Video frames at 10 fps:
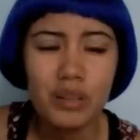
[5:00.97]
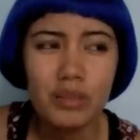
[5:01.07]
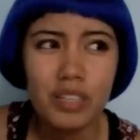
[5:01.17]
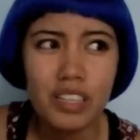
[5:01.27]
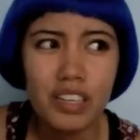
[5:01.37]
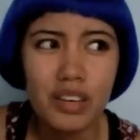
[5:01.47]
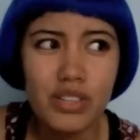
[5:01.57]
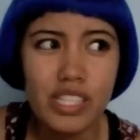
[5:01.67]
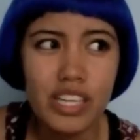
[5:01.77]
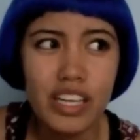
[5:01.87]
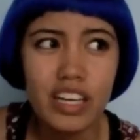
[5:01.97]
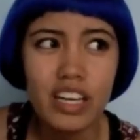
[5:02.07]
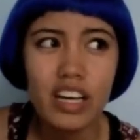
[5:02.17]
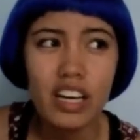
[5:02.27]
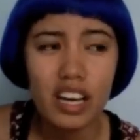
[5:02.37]
and I was like
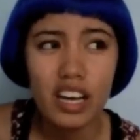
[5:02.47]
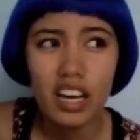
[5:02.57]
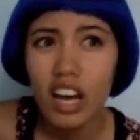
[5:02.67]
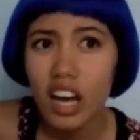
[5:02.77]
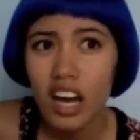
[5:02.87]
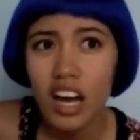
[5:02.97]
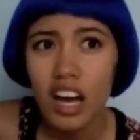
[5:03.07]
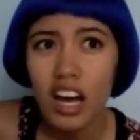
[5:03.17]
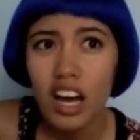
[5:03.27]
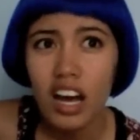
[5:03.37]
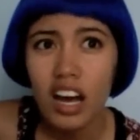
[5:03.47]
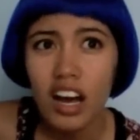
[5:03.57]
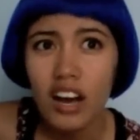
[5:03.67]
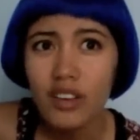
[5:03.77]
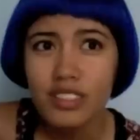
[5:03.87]

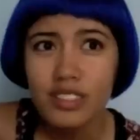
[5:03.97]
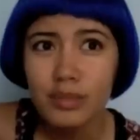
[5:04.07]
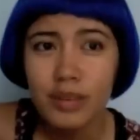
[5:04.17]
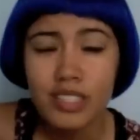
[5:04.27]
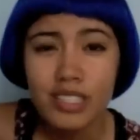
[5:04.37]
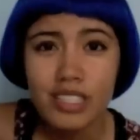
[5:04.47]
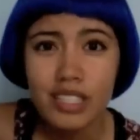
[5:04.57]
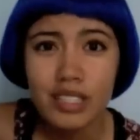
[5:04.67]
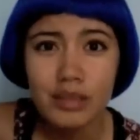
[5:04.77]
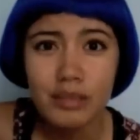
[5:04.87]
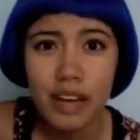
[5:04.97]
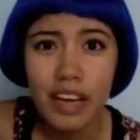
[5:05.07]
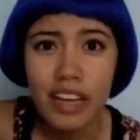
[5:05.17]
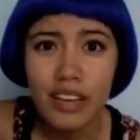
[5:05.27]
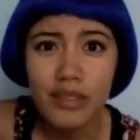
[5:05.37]
I wasn't about to tell him
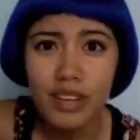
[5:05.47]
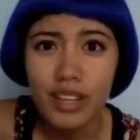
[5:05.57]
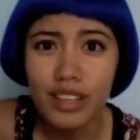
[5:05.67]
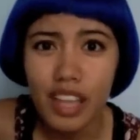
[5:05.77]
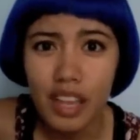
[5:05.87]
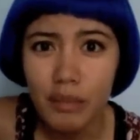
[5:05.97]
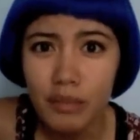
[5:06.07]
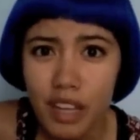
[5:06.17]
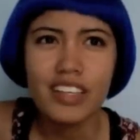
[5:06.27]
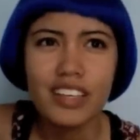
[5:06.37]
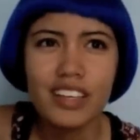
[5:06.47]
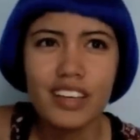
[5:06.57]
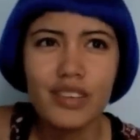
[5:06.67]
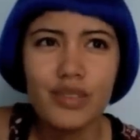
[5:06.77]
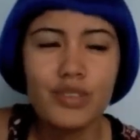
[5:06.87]
my real name.
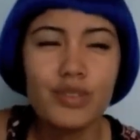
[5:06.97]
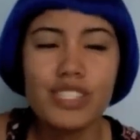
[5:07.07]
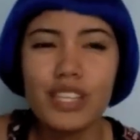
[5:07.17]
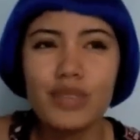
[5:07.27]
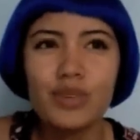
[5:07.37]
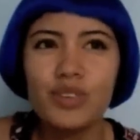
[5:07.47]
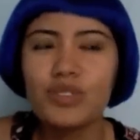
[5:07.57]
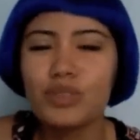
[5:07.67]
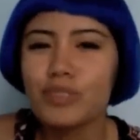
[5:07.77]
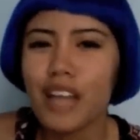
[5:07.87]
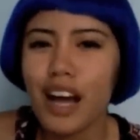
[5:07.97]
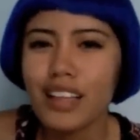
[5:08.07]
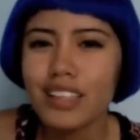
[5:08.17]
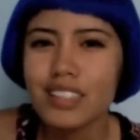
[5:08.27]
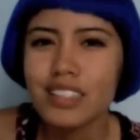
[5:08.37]
We said we were from
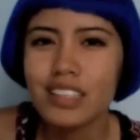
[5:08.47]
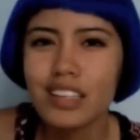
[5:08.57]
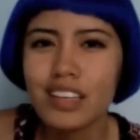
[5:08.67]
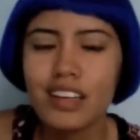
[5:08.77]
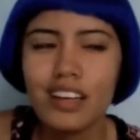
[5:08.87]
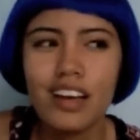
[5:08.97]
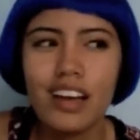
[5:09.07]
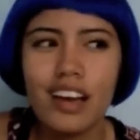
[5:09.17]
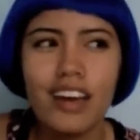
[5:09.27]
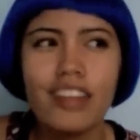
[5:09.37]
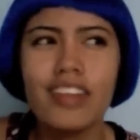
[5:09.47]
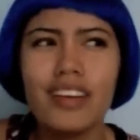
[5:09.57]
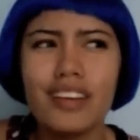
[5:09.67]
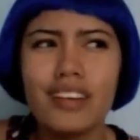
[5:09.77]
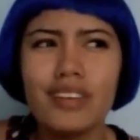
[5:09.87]
Dallas and
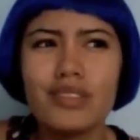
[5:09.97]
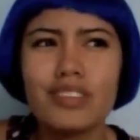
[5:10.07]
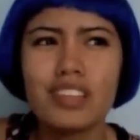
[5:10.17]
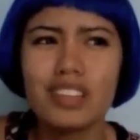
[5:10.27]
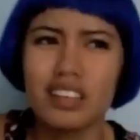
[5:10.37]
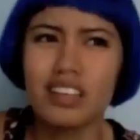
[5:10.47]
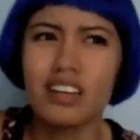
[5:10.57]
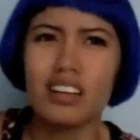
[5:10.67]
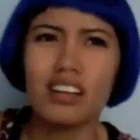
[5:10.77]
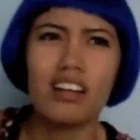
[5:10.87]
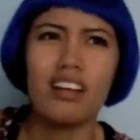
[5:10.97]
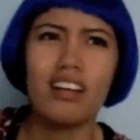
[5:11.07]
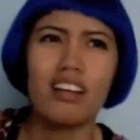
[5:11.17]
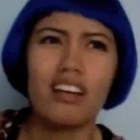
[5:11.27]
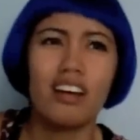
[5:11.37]
then he was like
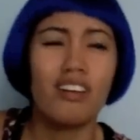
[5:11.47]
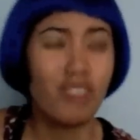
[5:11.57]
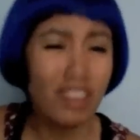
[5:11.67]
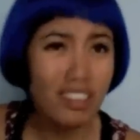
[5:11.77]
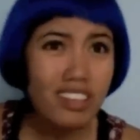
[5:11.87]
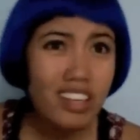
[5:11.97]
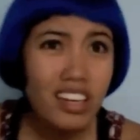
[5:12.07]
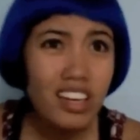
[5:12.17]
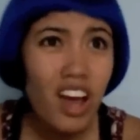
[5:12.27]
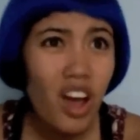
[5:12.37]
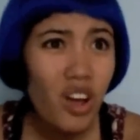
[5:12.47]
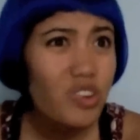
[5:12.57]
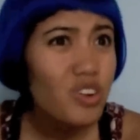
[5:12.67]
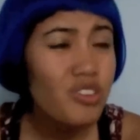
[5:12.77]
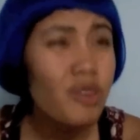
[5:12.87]
Really?
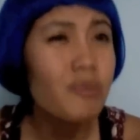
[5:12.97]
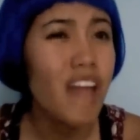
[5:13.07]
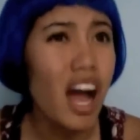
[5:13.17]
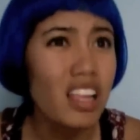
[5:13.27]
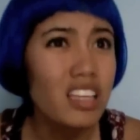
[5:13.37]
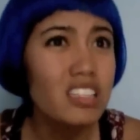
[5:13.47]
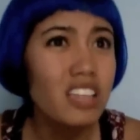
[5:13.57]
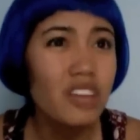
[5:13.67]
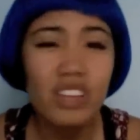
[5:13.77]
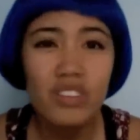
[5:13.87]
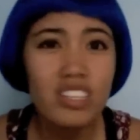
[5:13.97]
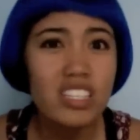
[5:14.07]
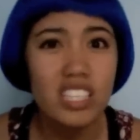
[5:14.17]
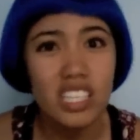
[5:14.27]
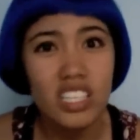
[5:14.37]
You're from Dallas? I've never
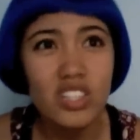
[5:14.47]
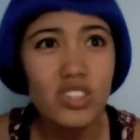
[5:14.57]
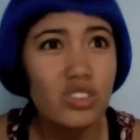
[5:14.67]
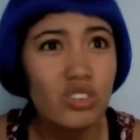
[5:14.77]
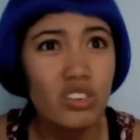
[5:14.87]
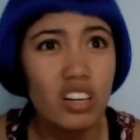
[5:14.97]
seen you.